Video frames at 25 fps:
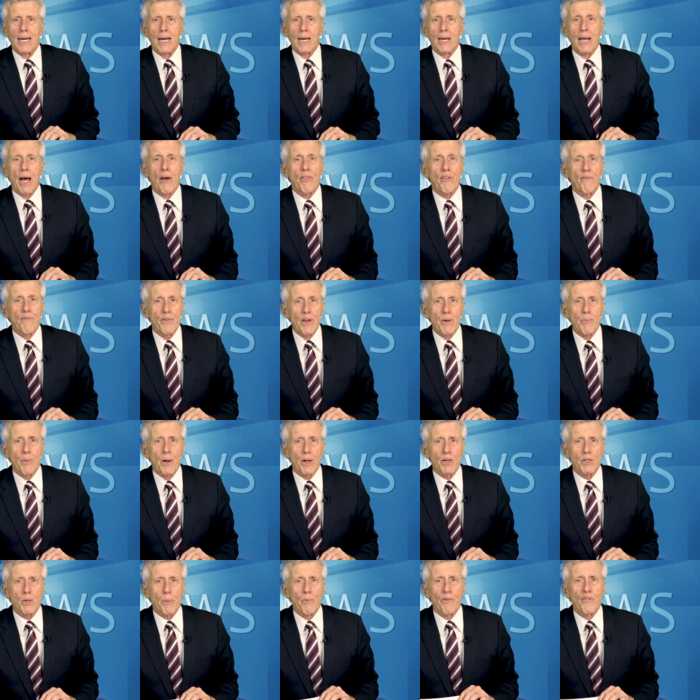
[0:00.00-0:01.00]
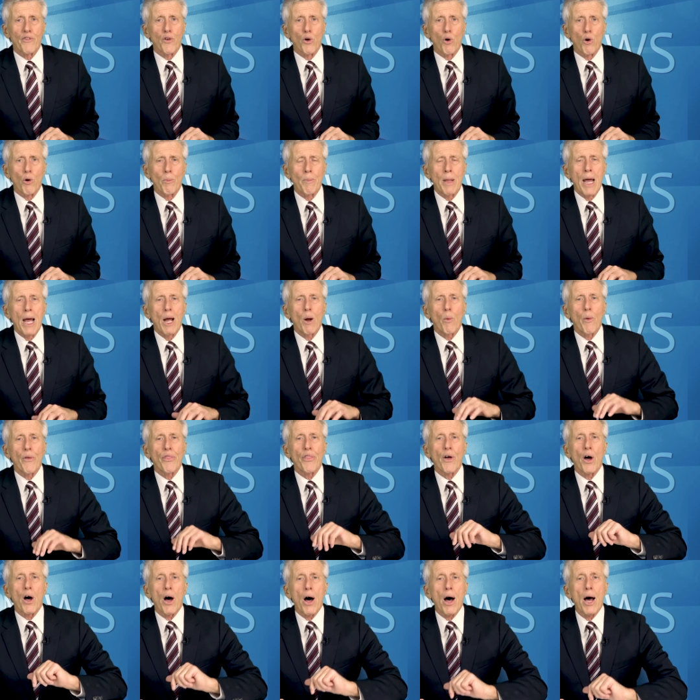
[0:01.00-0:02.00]
allow the V-belt to perform with
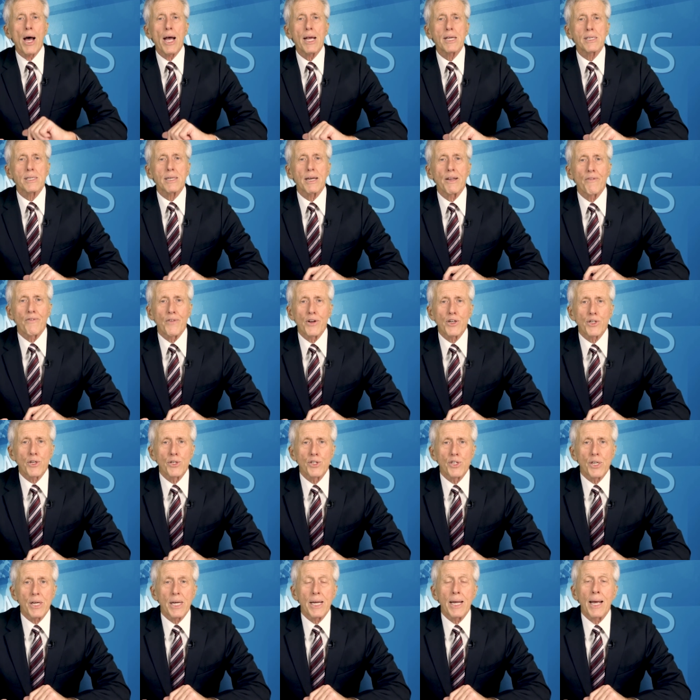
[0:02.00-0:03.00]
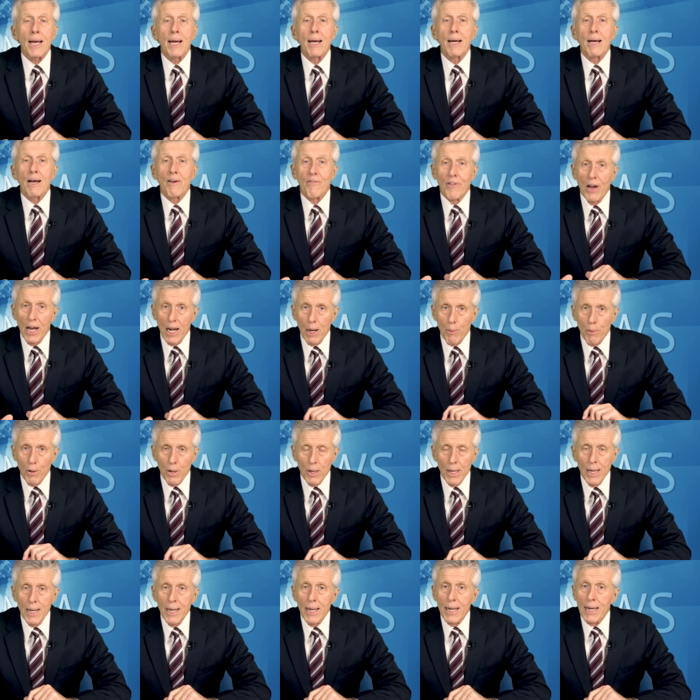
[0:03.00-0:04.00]
the highest efficiency available.